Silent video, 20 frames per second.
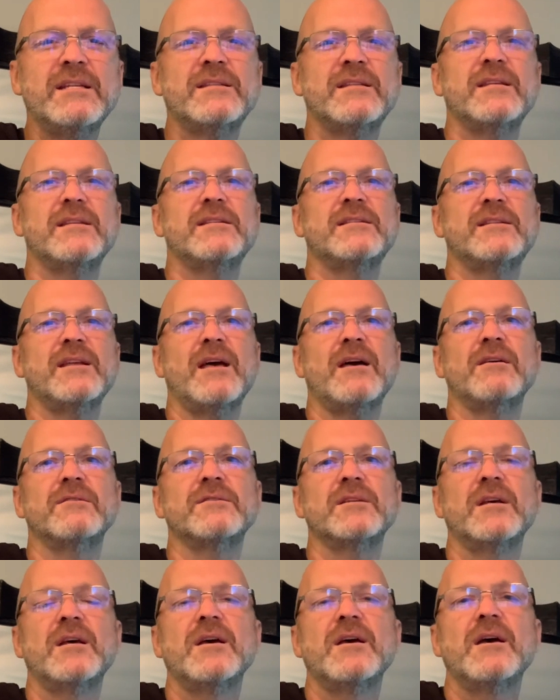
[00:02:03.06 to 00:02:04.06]
as this
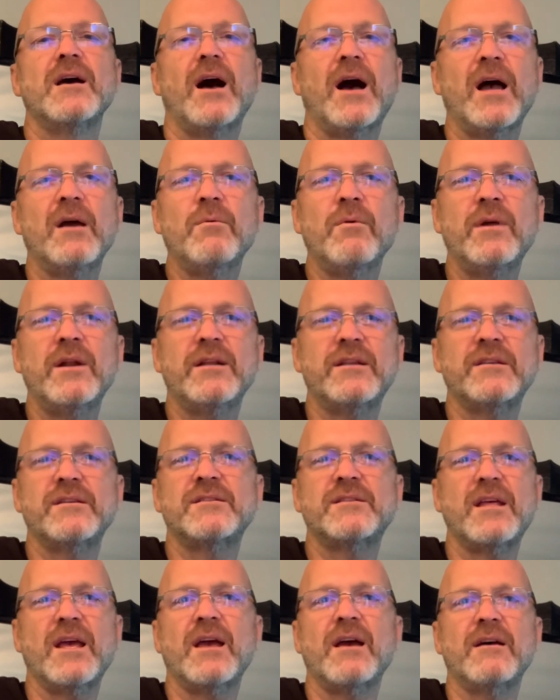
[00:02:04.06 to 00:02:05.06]
sounds, I wanted to
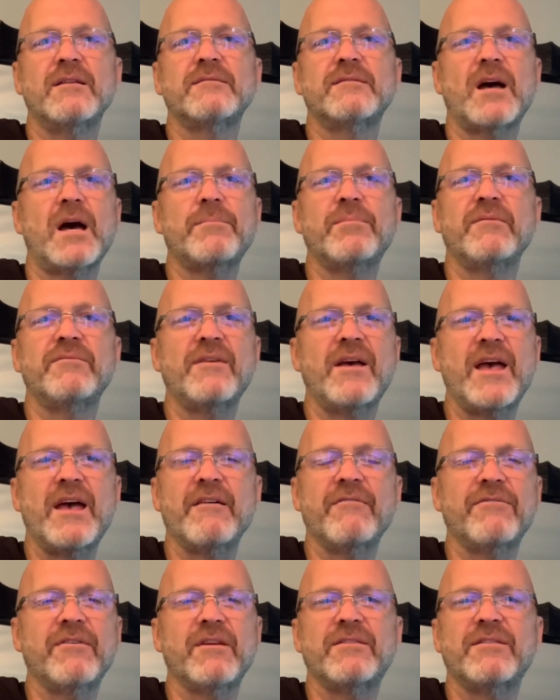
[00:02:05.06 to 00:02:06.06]
stay on top of
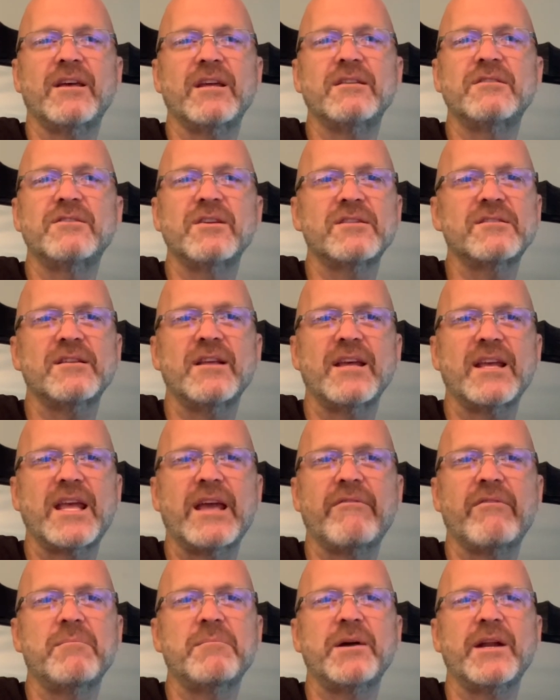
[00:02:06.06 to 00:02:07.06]
everything just like
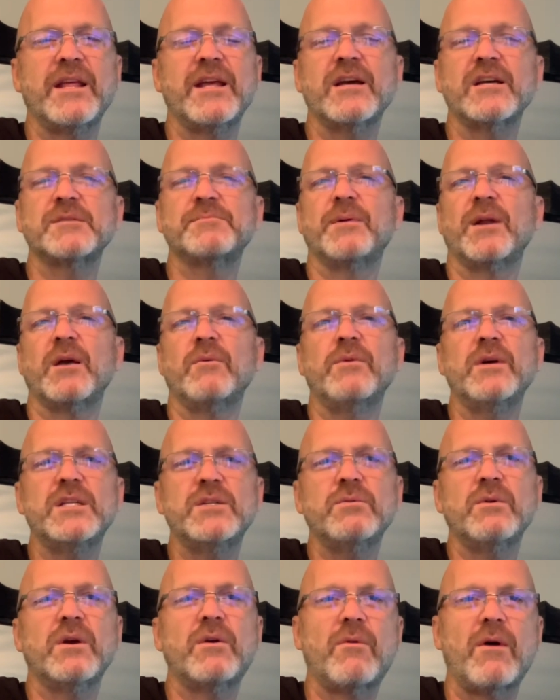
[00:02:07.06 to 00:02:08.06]
everybody else, but I went
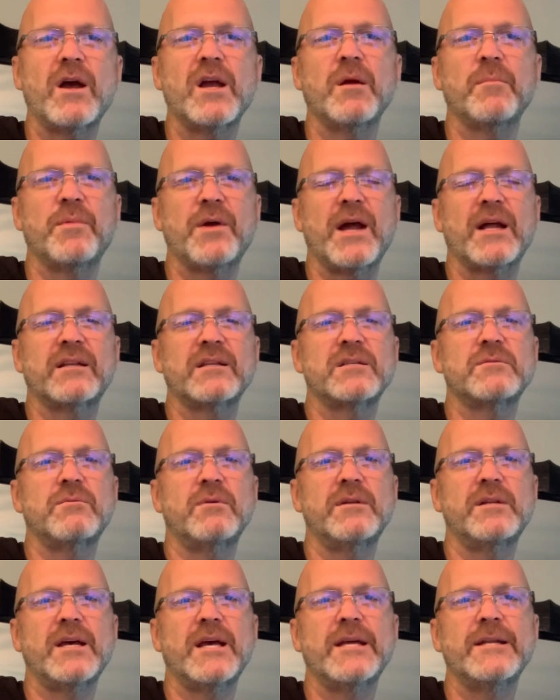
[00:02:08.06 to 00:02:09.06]
to a choir practice
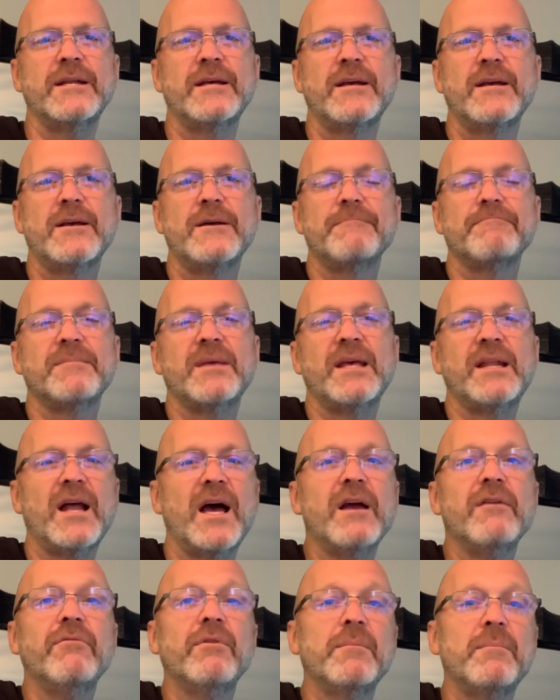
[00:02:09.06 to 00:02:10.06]
one night and
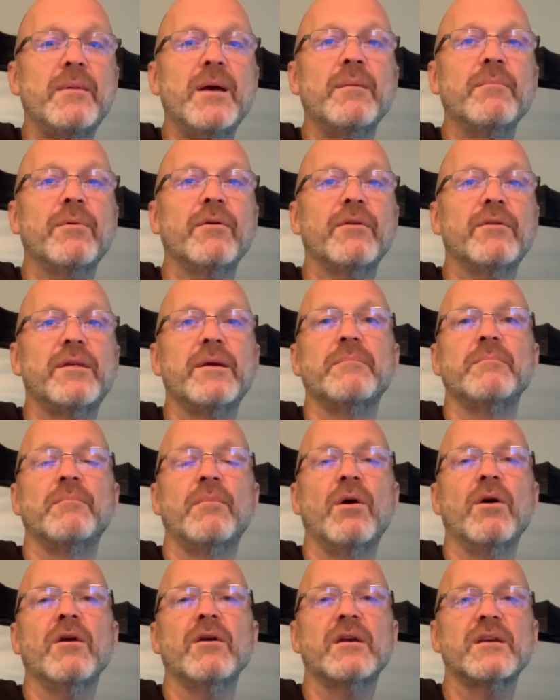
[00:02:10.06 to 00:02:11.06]
I remember that
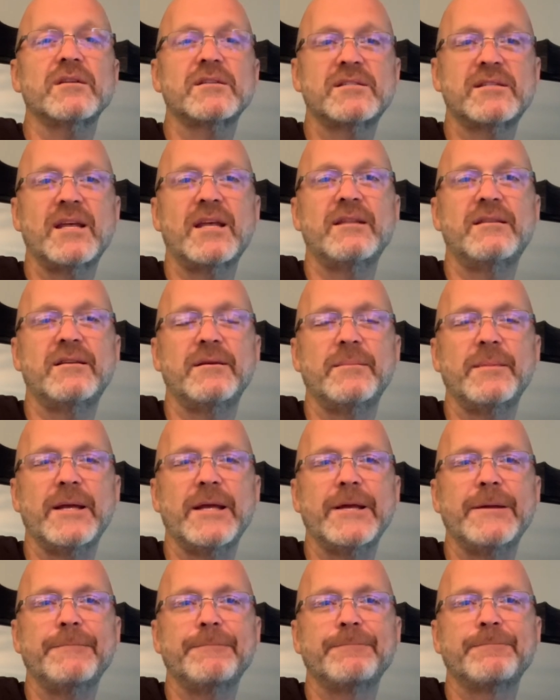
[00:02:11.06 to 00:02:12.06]
Mark said to
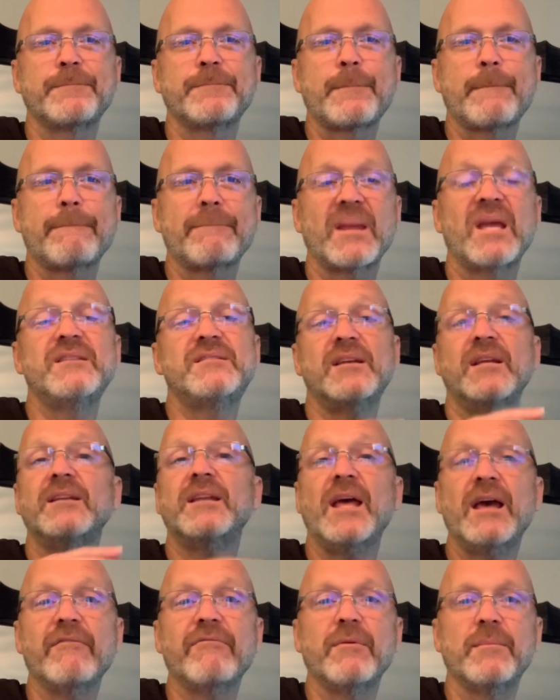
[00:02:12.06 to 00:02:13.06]
me, he said
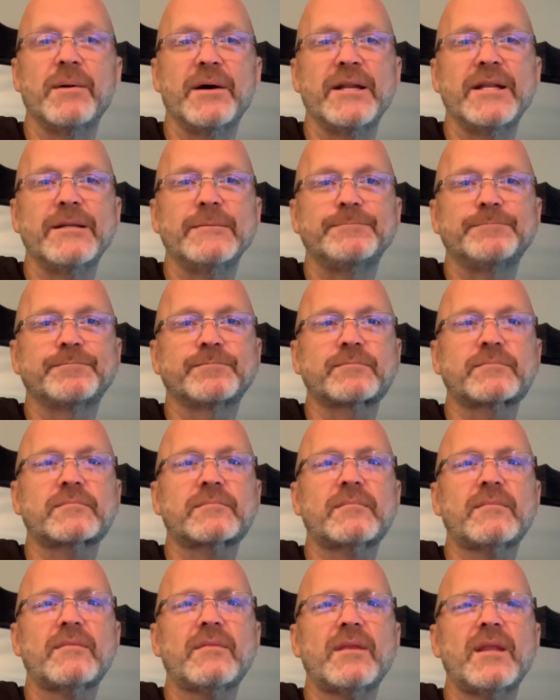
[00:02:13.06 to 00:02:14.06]
to everybody,
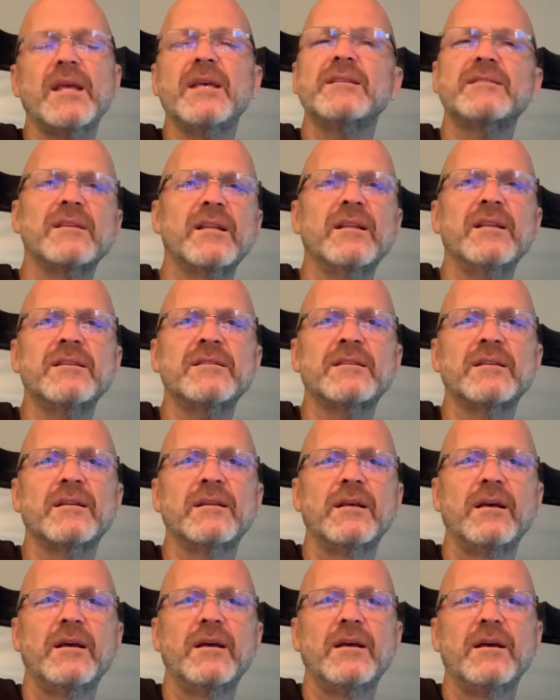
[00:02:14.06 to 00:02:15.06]
he said, listen,
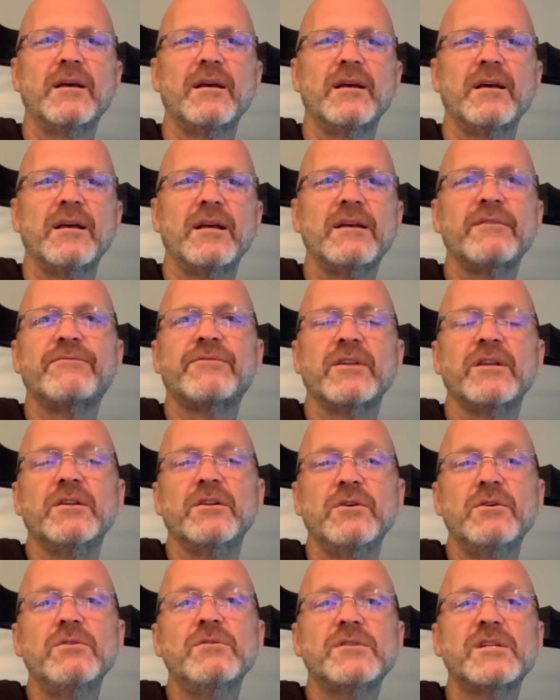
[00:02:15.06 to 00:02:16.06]
if the
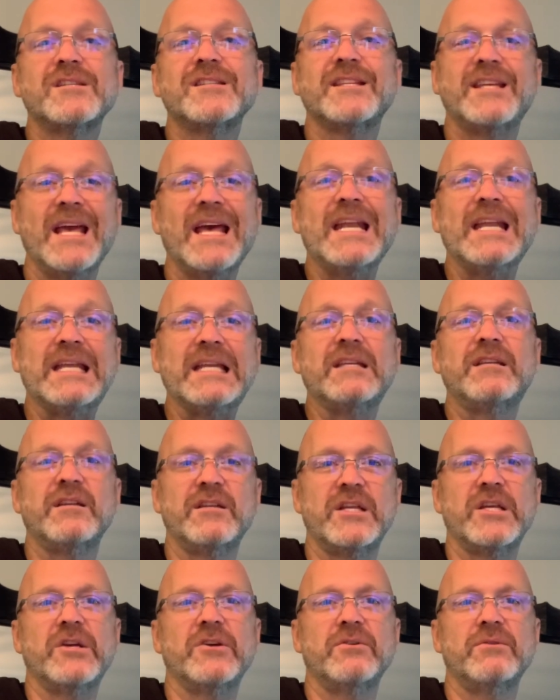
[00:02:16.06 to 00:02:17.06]
news is getting to
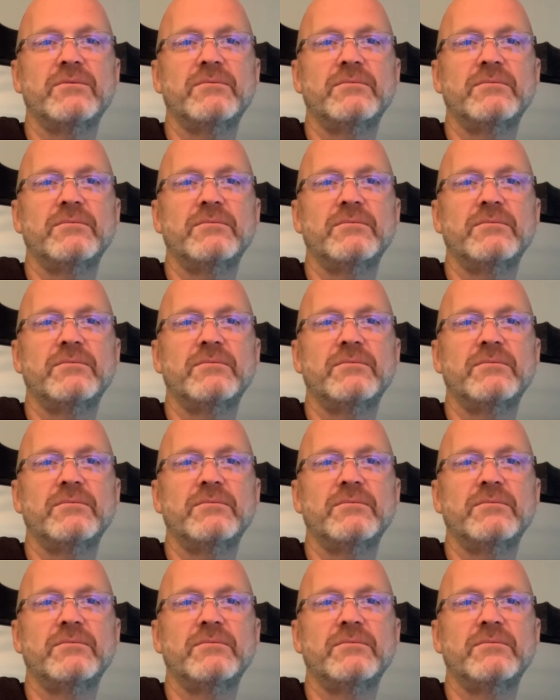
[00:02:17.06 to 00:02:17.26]
you,